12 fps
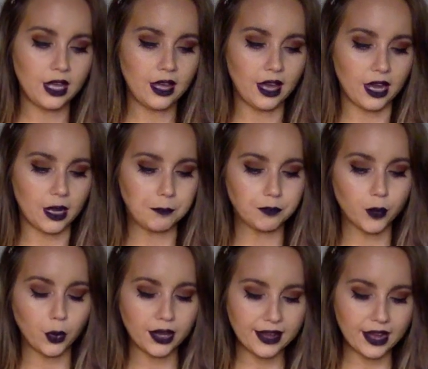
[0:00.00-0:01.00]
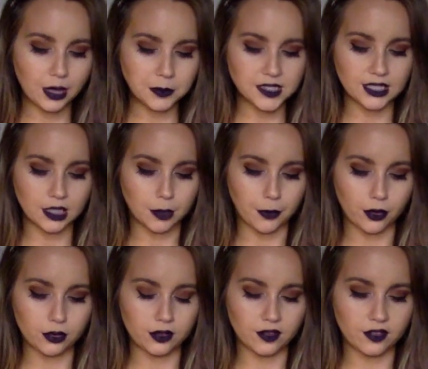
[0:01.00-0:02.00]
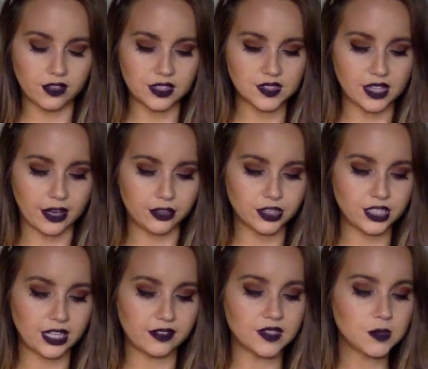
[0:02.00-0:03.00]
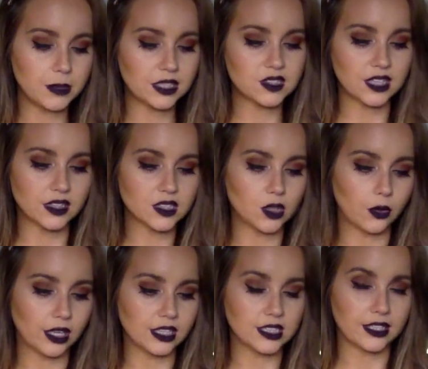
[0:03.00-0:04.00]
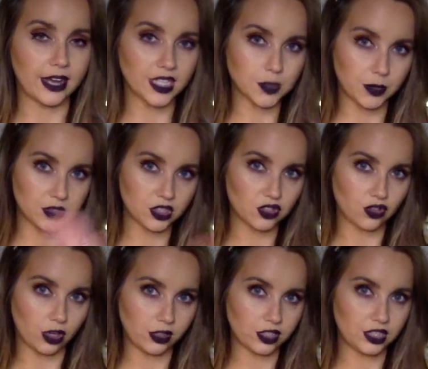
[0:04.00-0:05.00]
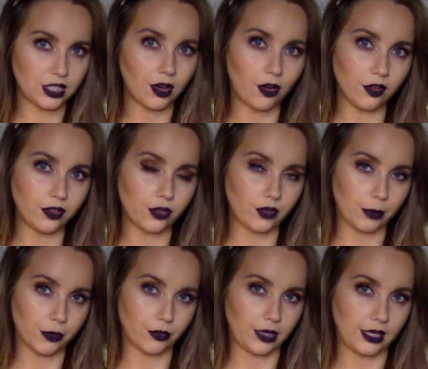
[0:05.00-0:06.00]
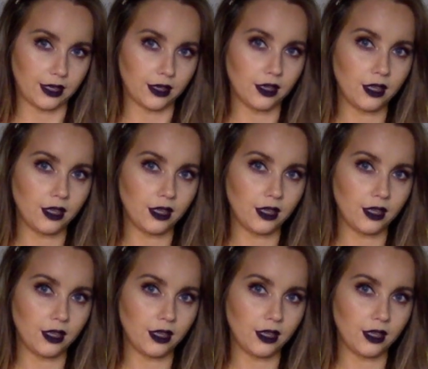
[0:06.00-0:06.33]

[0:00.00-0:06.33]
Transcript: But what I am seeing about this energy, and this makes sense going into next month's astrology, all the November reading